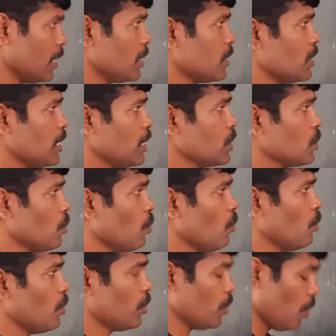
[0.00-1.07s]
6
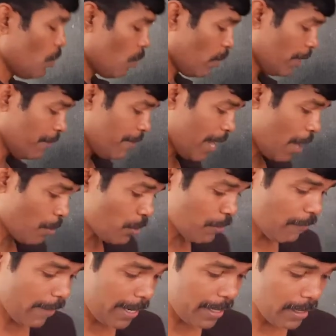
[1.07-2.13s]
volt. What we have to
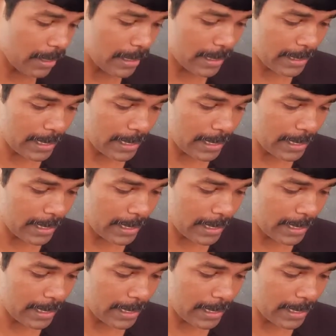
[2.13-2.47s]
find?